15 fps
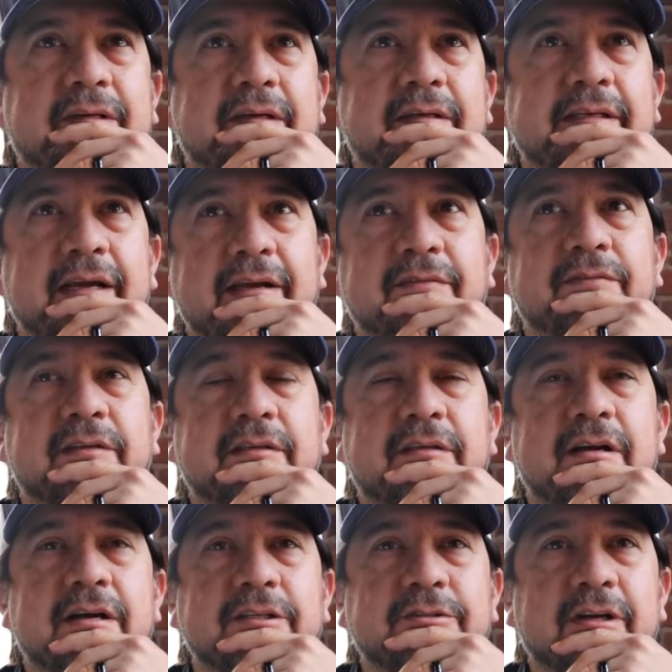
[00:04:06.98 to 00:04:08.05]
yeah, if the
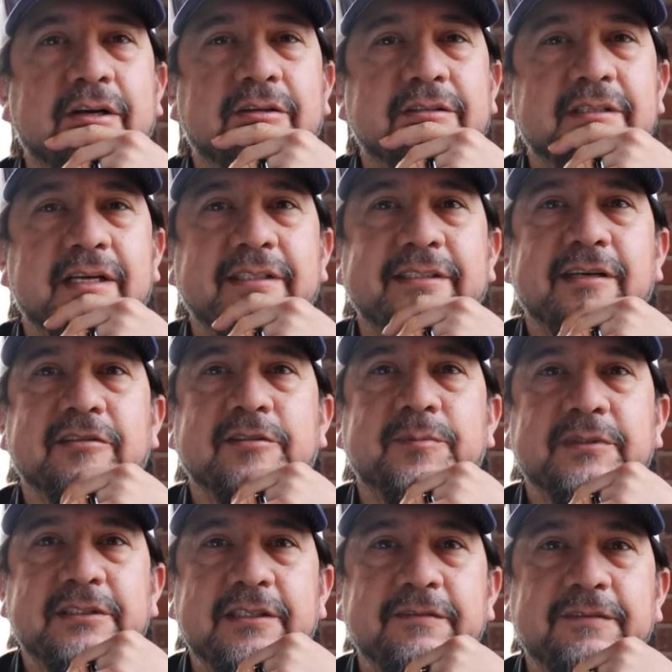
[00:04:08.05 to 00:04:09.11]
contractor's not dental
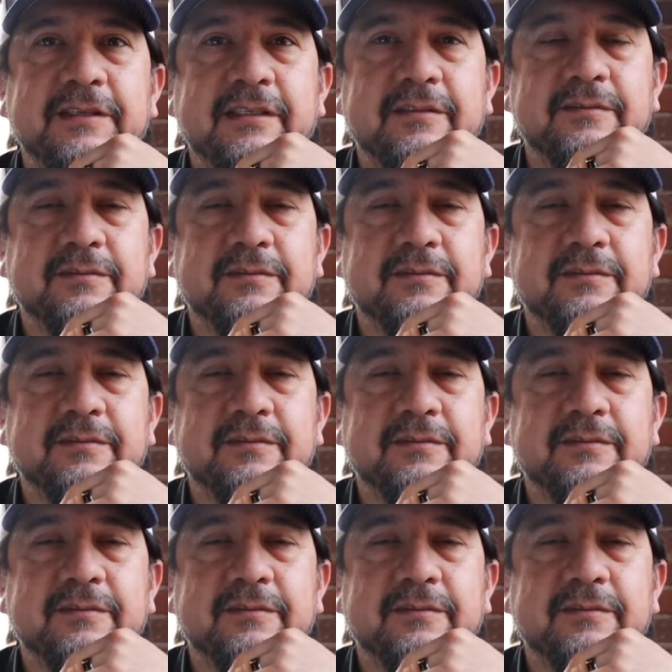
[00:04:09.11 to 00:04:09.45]
specific,